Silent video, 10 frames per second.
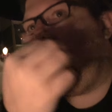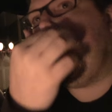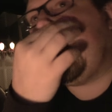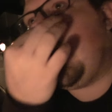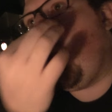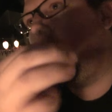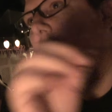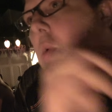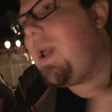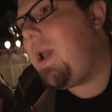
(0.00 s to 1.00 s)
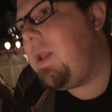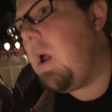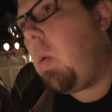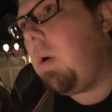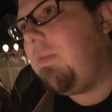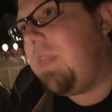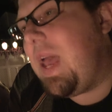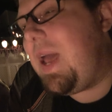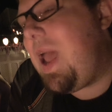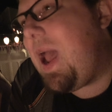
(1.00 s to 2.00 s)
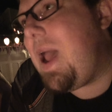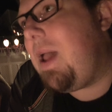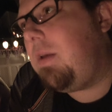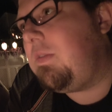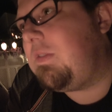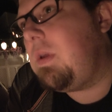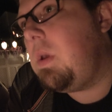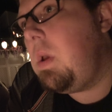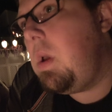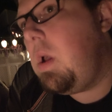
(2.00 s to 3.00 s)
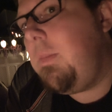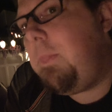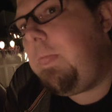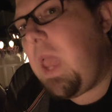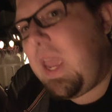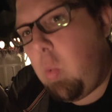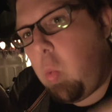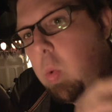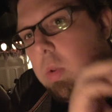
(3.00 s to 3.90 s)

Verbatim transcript: it's the only ride I know of that has a